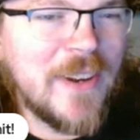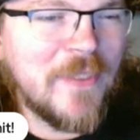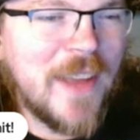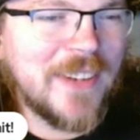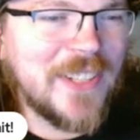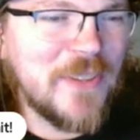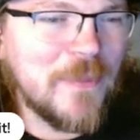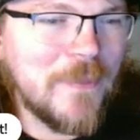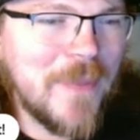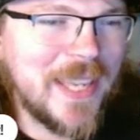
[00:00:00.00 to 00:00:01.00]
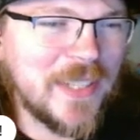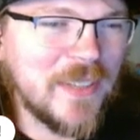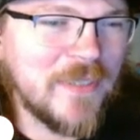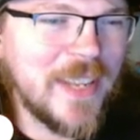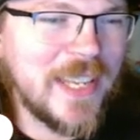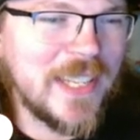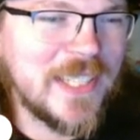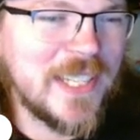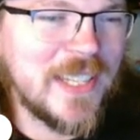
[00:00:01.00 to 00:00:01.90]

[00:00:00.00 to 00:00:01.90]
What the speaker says: finally make it to Vegas,